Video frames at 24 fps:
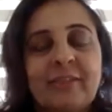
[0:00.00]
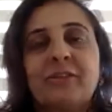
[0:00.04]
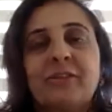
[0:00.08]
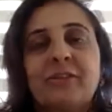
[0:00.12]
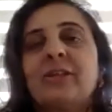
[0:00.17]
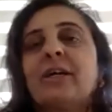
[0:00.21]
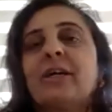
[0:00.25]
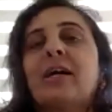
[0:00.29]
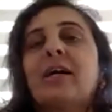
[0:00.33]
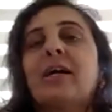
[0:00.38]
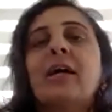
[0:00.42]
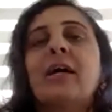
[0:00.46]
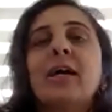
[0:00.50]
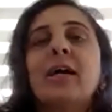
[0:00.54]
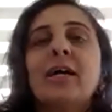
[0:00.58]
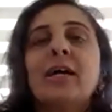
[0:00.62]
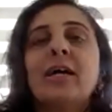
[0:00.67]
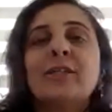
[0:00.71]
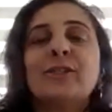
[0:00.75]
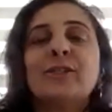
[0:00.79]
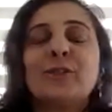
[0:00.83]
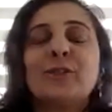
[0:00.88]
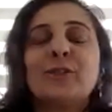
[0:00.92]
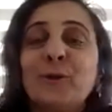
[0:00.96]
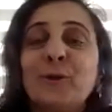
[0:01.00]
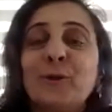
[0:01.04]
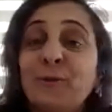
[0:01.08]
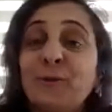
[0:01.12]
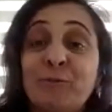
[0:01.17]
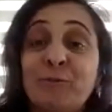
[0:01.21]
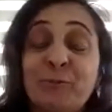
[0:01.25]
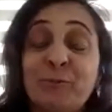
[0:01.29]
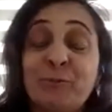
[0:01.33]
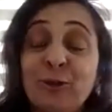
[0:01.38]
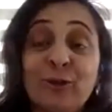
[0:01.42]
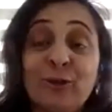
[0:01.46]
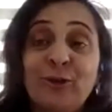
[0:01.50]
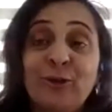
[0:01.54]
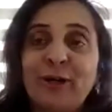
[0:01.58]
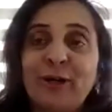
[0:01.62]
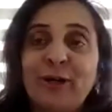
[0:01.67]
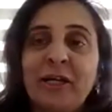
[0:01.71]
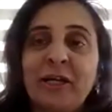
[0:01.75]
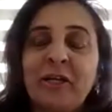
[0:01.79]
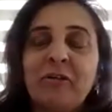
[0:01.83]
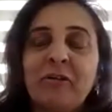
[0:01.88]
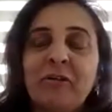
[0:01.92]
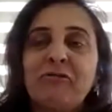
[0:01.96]
Yeah. So,
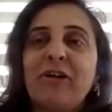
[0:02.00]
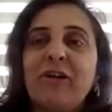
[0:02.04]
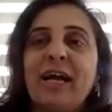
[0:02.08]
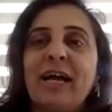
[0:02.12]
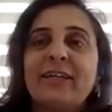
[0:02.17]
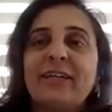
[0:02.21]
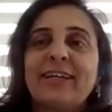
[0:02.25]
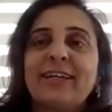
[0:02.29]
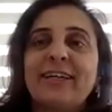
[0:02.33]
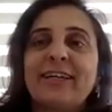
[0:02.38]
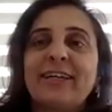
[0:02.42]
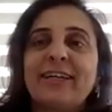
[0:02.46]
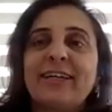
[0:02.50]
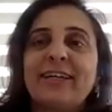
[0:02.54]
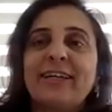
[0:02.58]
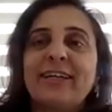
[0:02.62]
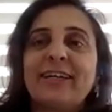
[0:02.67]
in fact, I